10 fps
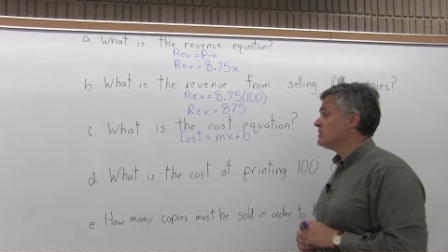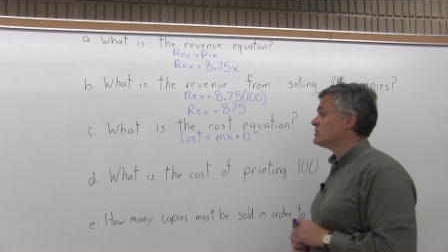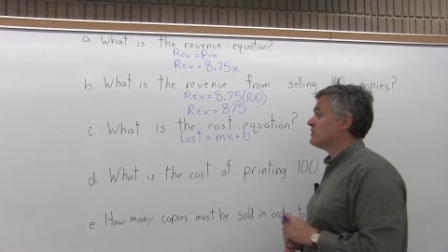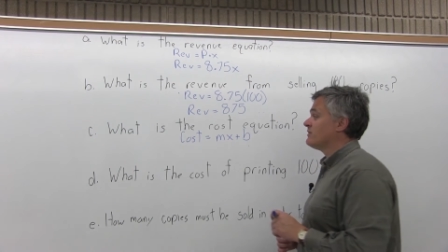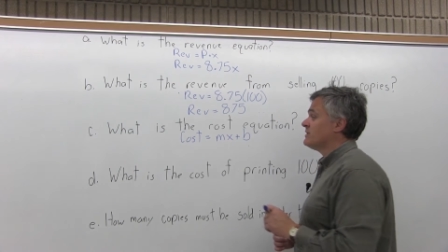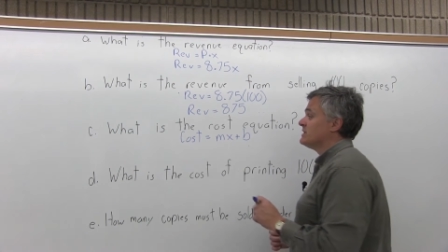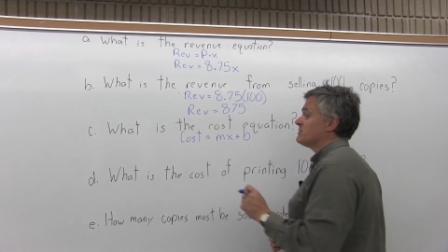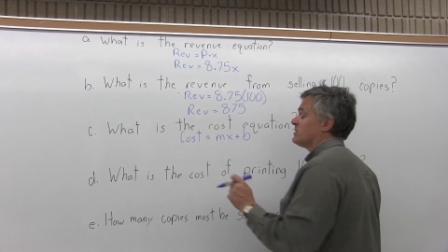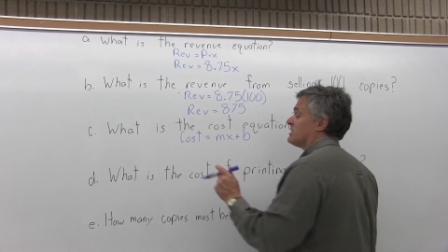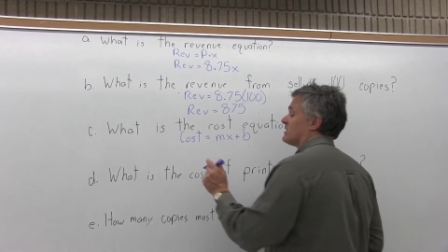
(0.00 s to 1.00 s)
So for this
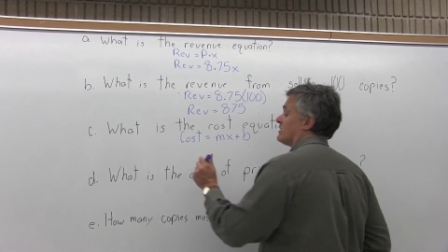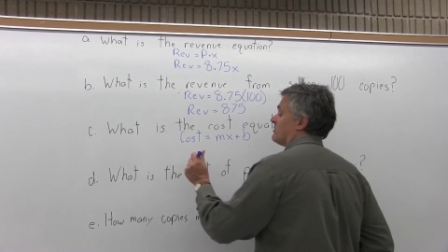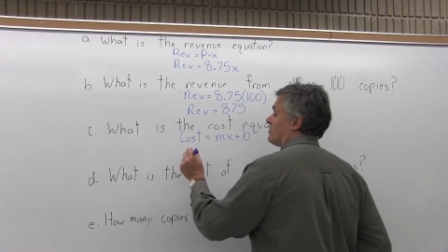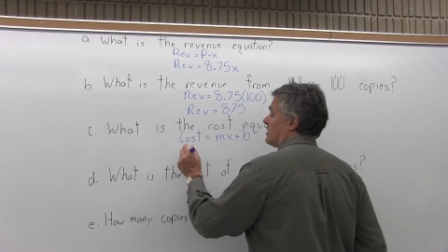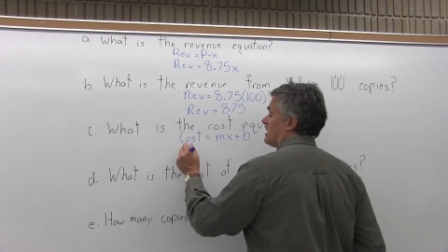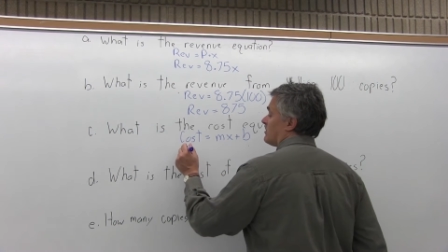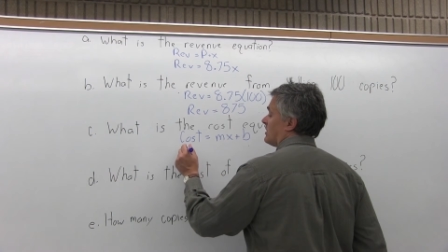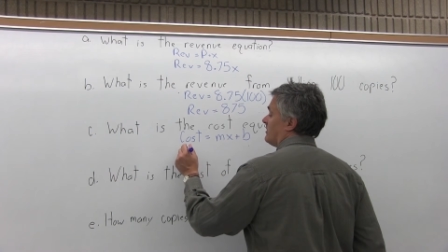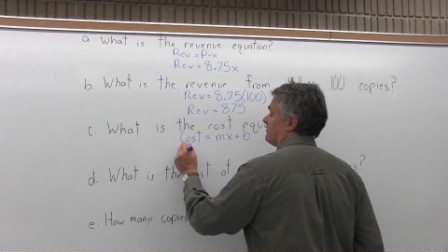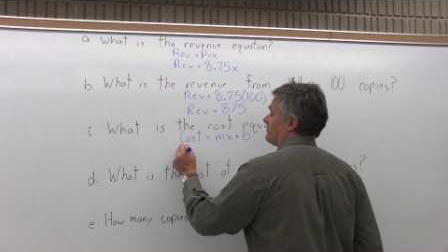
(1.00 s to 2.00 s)
particular
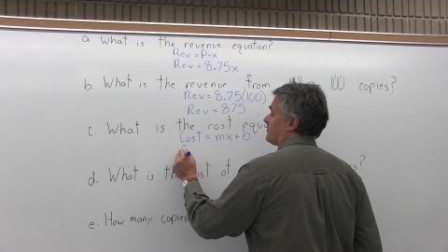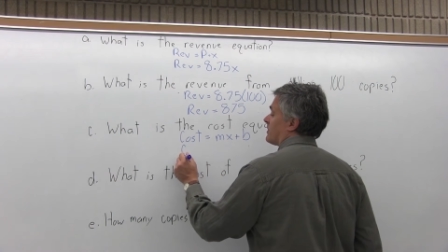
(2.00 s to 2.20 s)
problem,